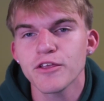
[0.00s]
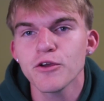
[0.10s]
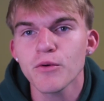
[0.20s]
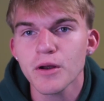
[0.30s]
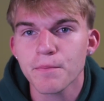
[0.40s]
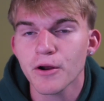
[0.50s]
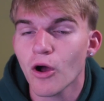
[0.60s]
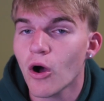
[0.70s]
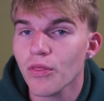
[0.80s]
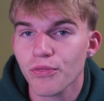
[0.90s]
you were to put
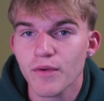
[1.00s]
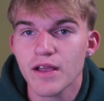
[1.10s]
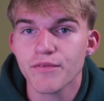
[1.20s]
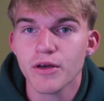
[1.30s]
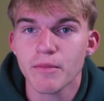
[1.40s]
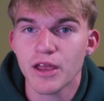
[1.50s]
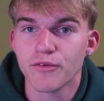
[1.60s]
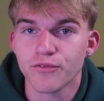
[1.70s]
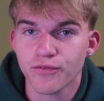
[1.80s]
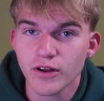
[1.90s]
all three of them
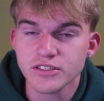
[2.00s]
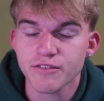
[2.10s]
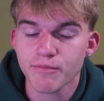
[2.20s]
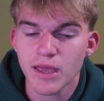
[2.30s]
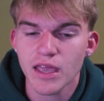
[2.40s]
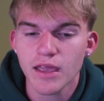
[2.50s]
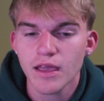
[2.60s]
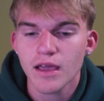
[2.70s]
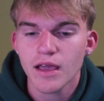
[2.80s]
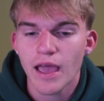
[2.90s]
in front of me
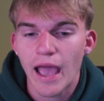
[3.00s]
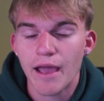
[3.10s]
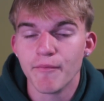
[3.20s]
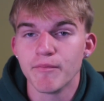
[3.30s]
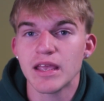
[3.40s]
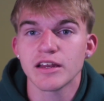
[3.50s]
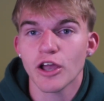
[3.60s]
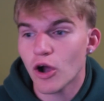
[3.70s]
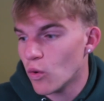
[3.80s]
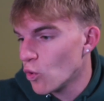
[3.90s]
and me to
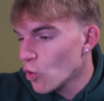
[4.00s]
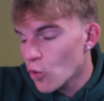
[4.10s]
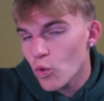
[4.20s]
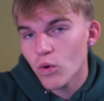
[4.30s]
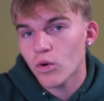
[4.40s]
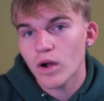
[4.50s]
go, ooh,